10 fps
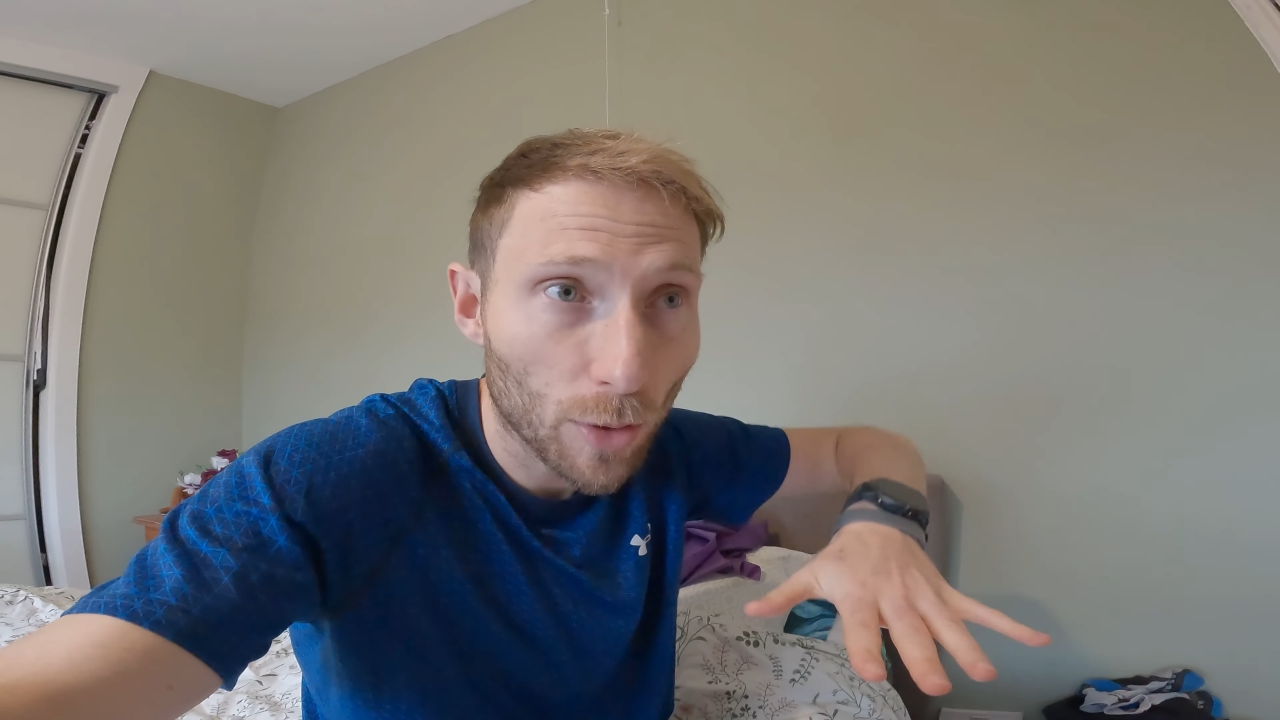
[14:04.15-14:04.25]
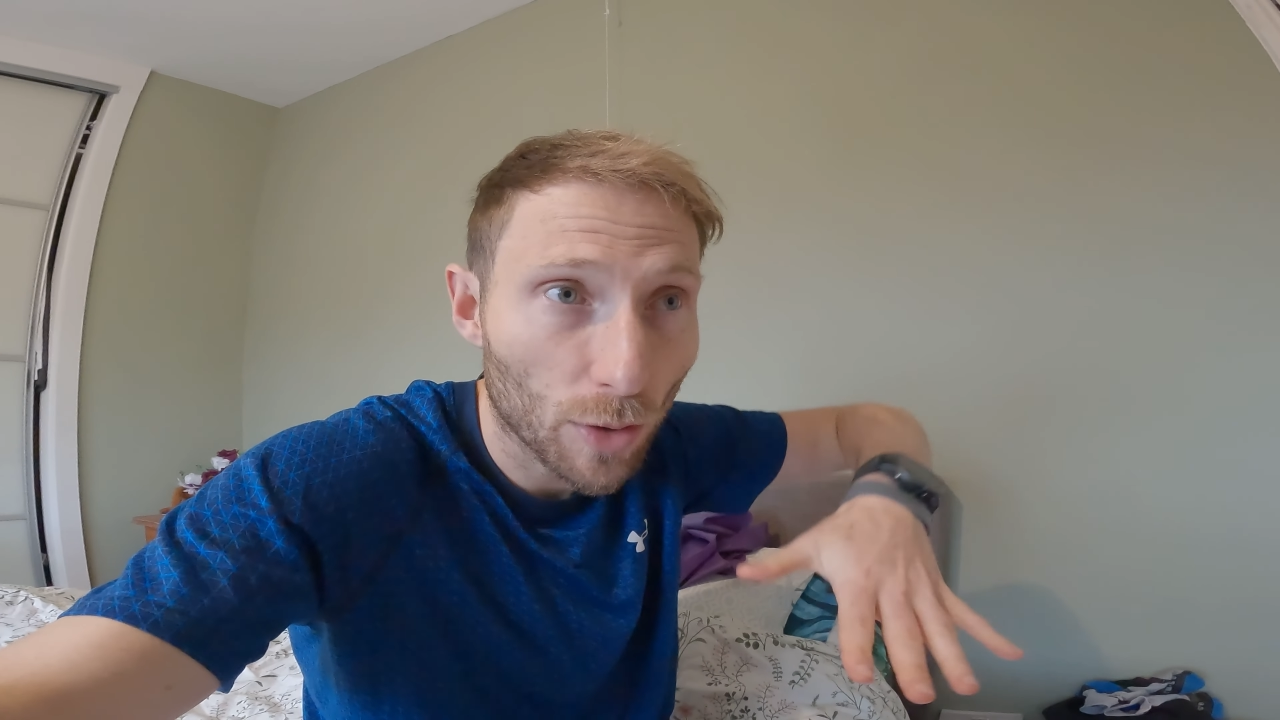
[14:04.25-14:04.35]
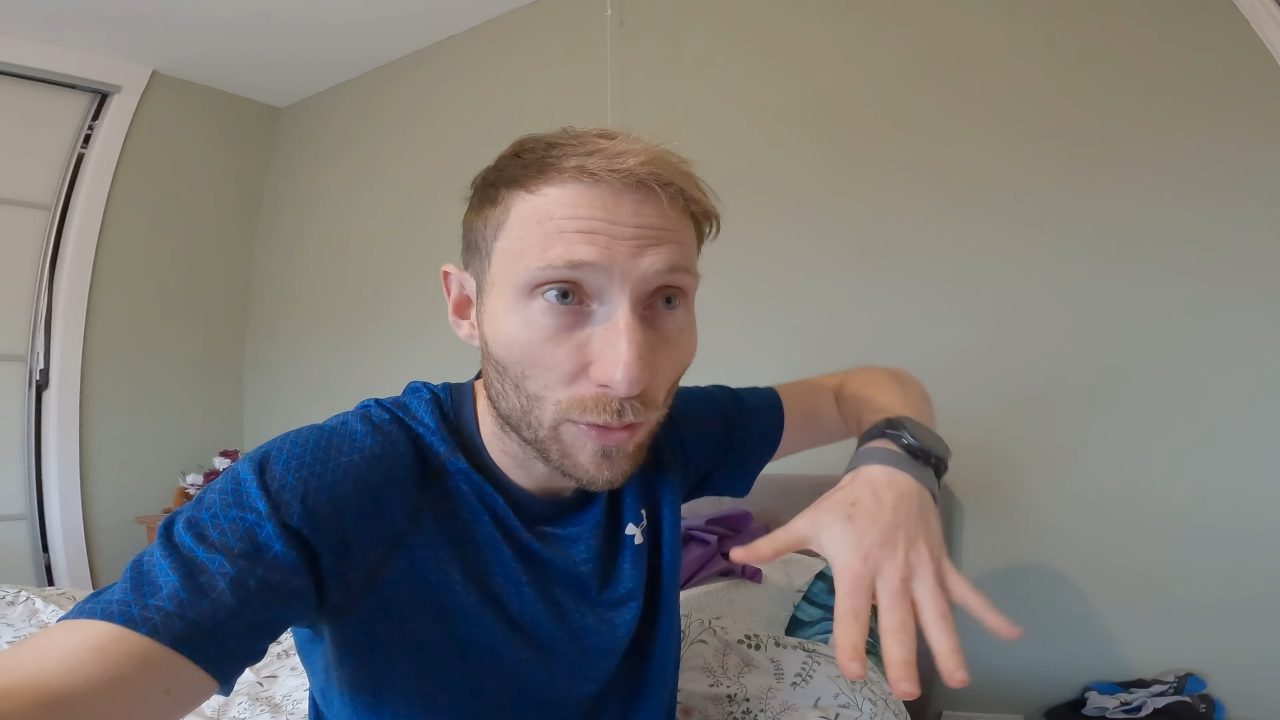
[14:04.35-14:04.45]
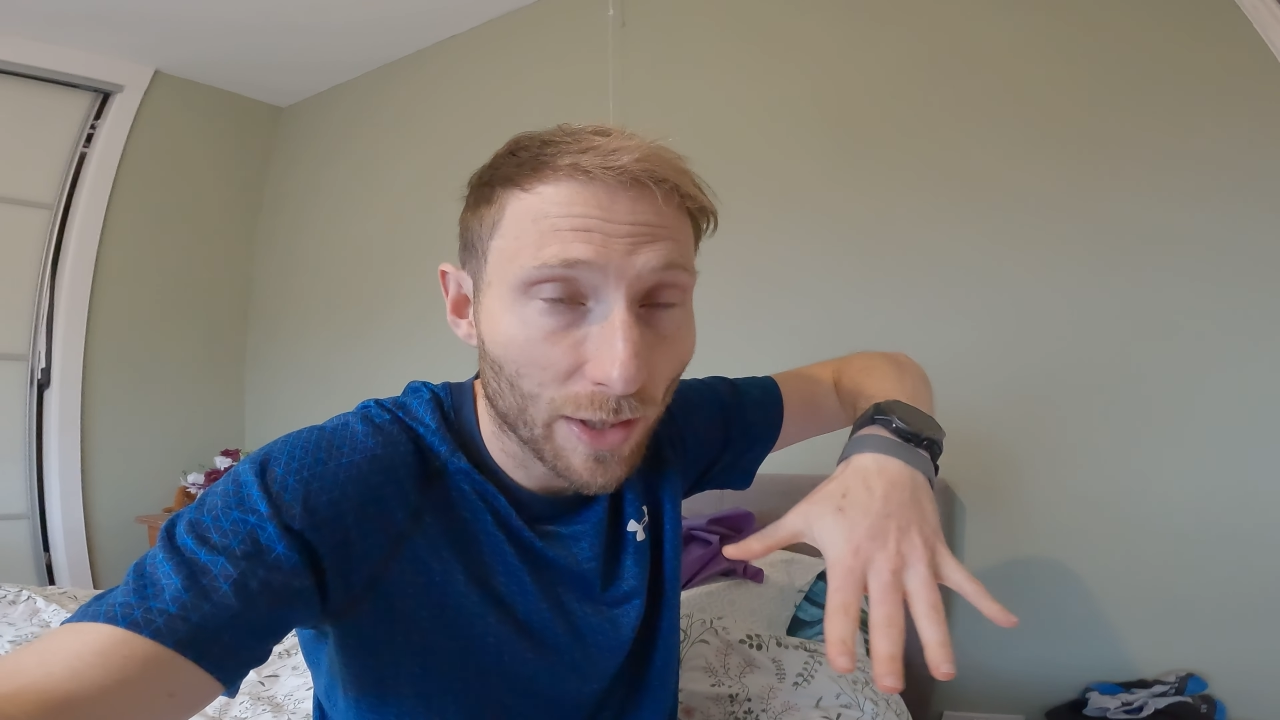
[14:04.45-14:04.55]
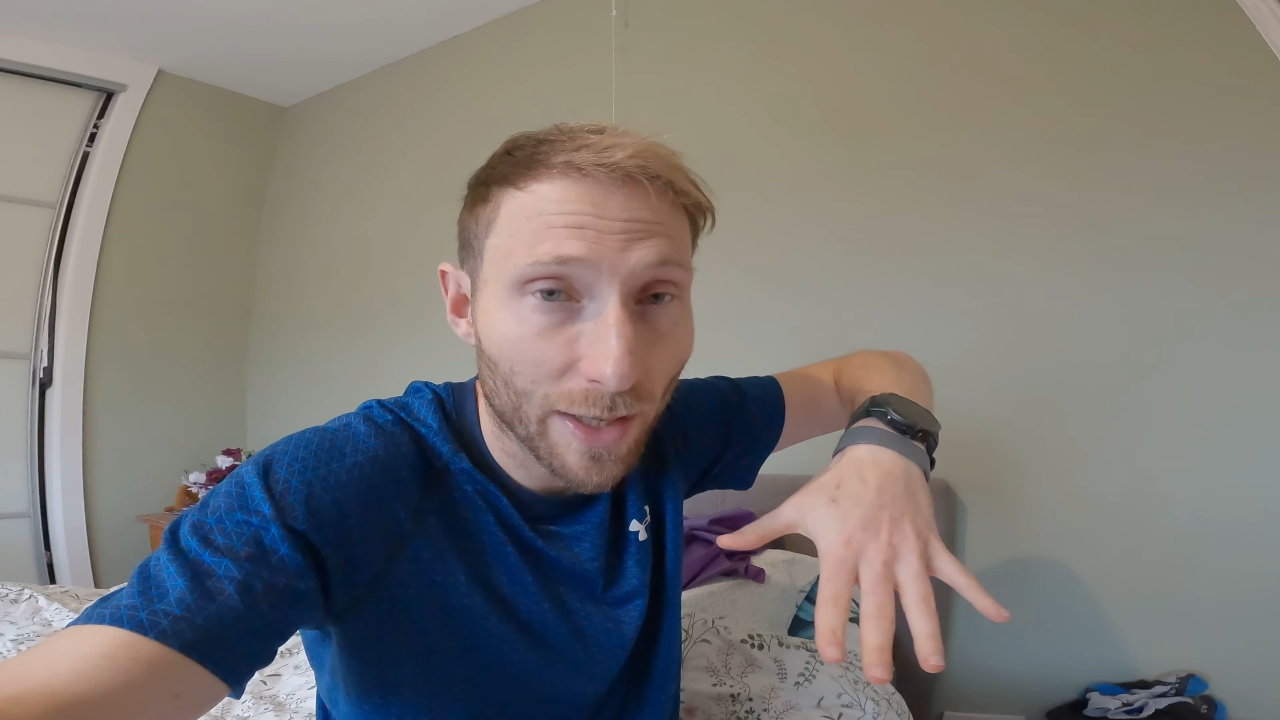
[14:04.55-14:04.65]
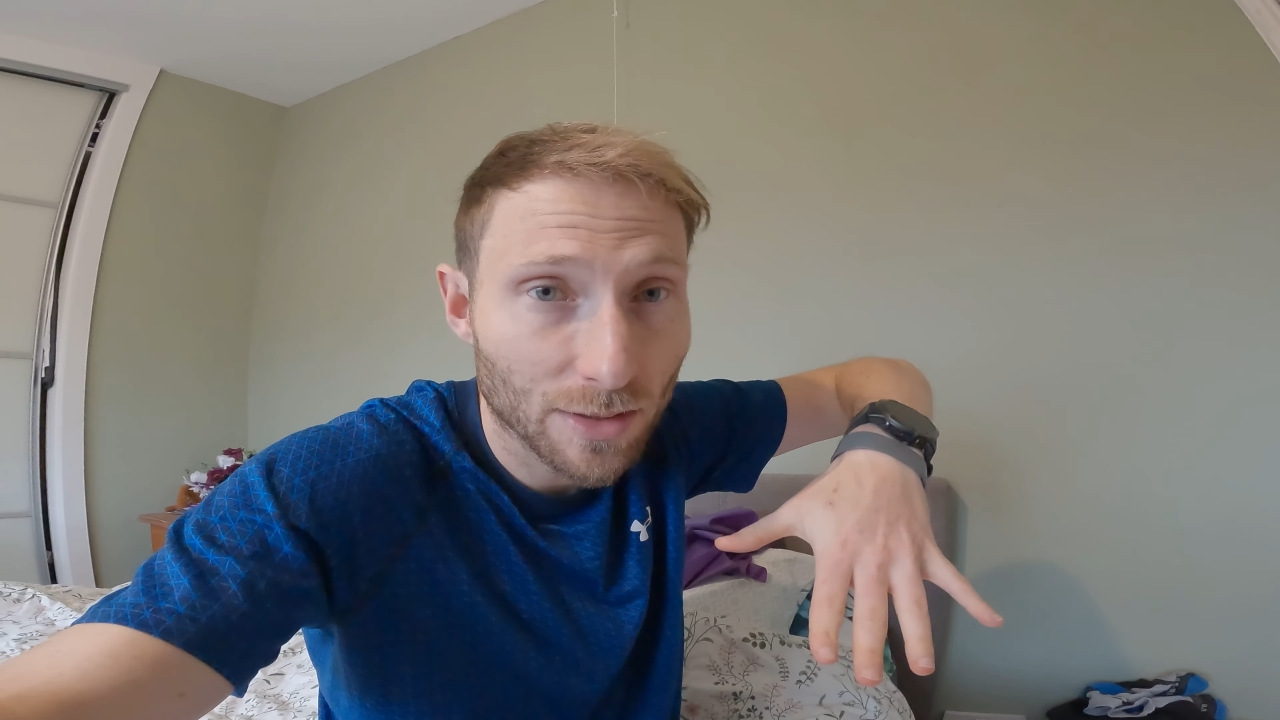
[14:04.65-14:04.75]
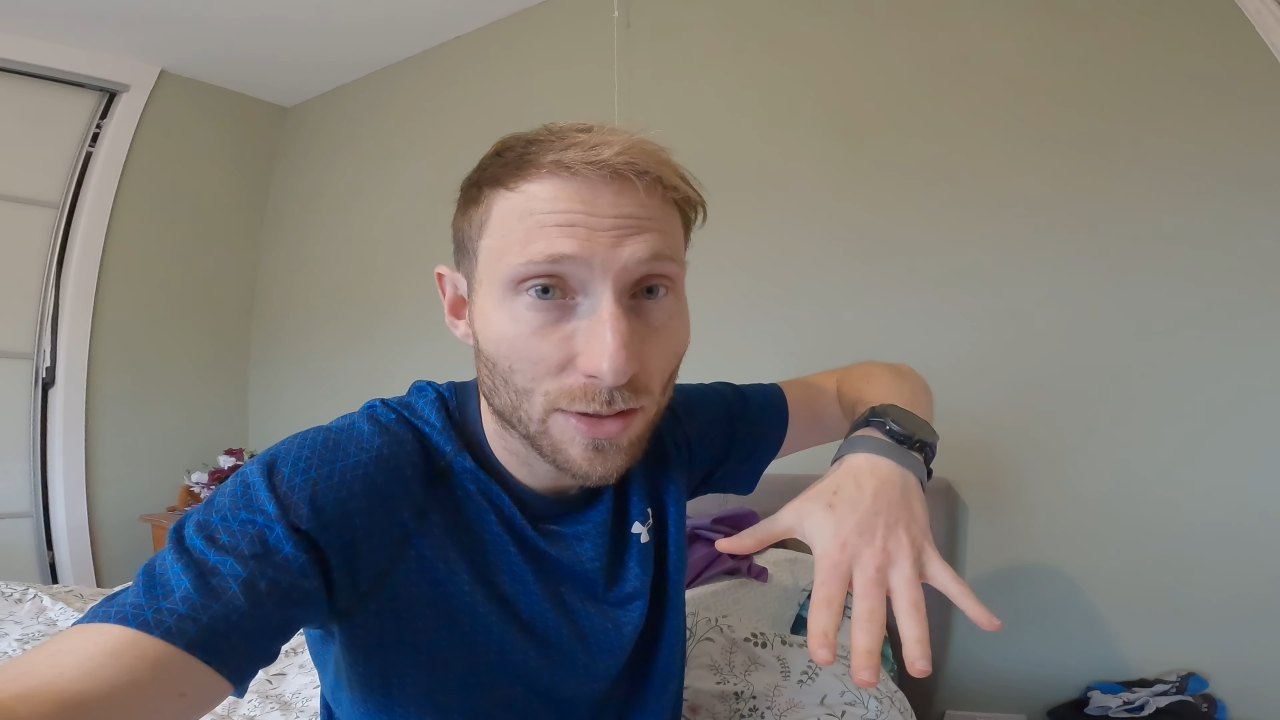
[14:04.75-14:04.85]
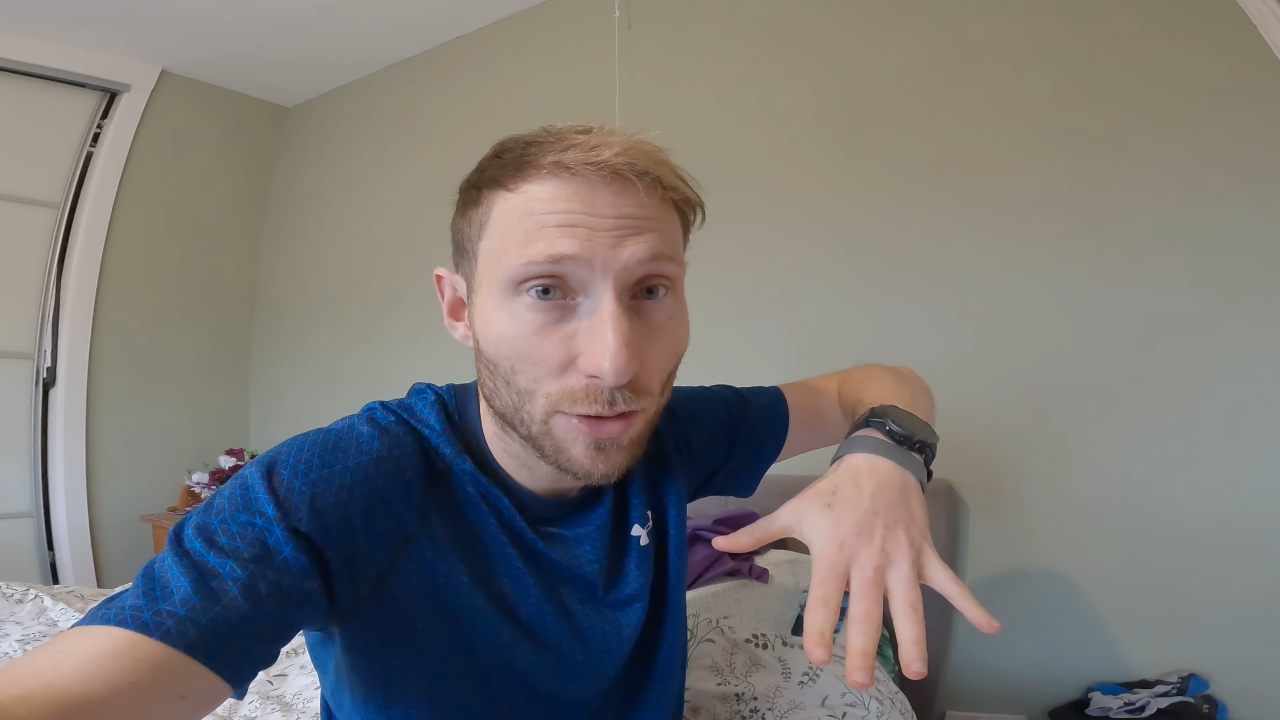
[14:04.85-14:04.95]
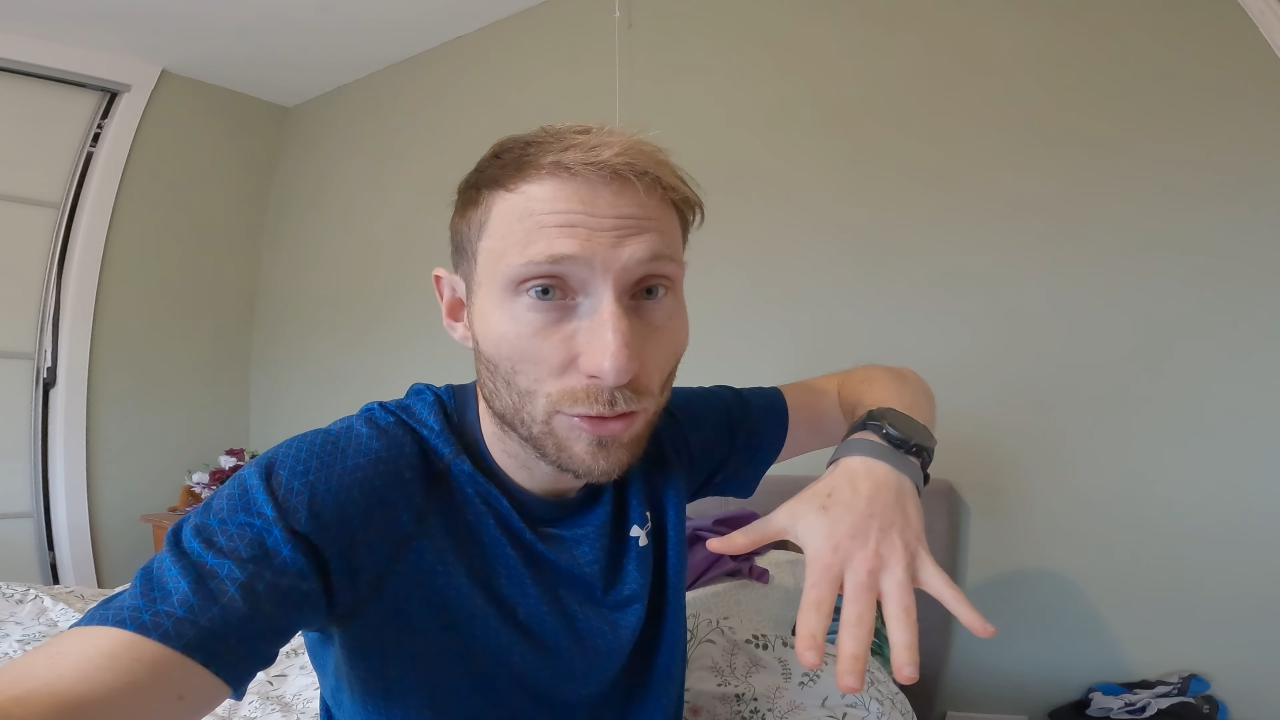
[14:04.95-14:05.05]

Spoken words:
both legs,